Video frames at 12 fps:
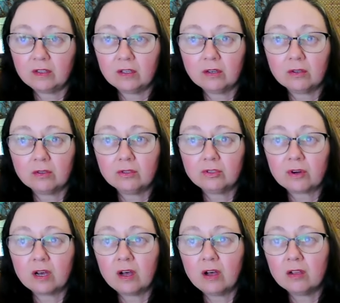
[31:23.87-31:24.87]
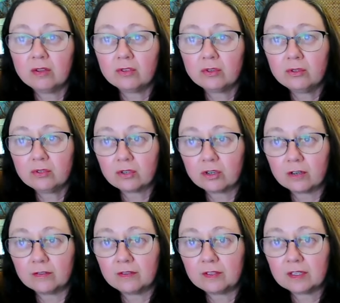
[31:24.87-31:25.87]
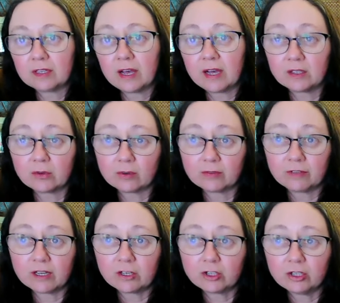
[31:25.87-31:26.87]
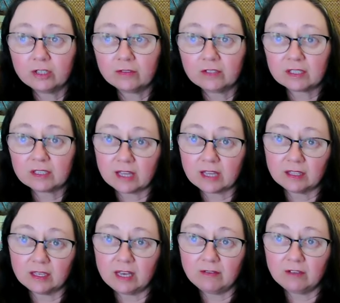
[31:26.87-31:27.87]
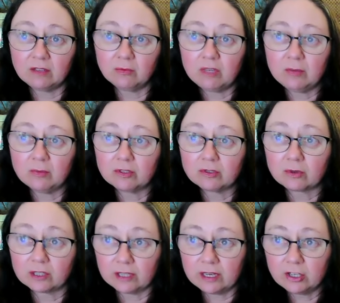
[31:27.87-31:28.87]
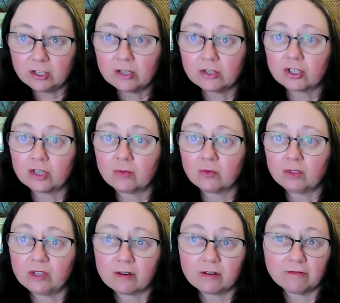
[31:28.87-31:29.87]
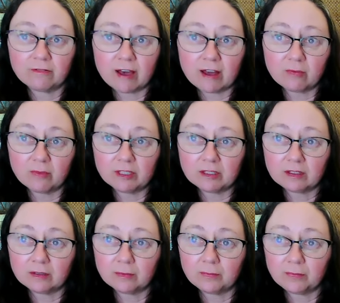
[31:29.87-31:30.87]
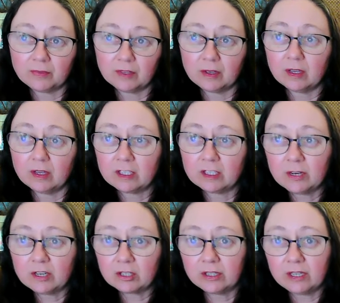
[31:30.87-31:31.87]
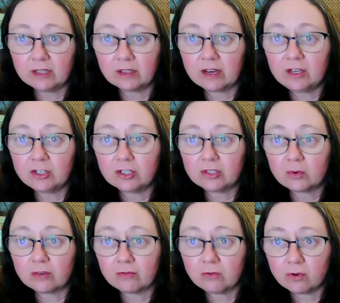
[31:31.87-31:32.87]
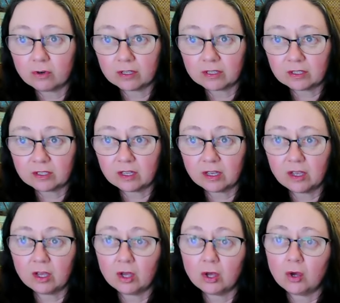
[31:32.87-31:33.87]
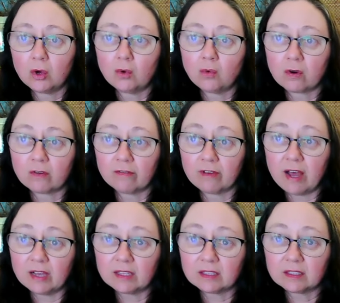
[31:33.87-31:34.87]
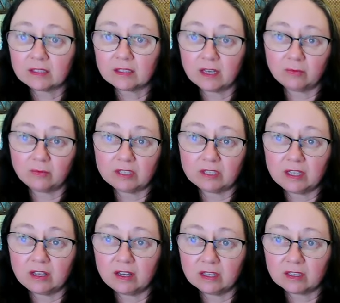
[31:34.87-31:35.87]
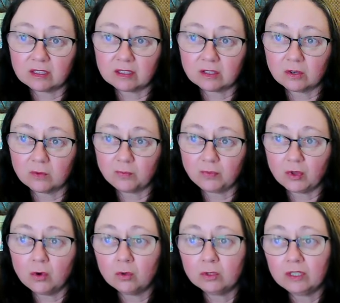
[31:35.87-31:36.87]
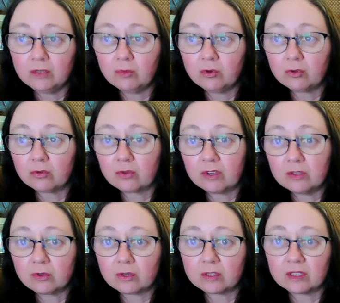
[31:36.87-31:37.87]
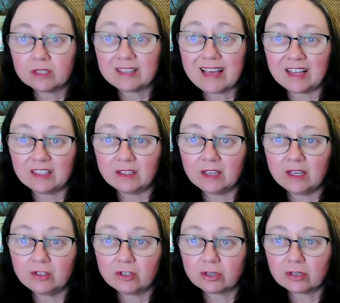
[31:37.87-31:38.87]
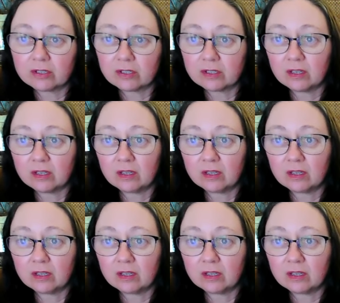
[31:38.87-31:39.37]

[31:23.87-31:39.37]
The Holdra also serves as a reflection of the Scandinavian people's relationship with their environment, especially in regions where forests were vast and mysterious, holding both resources and dangers.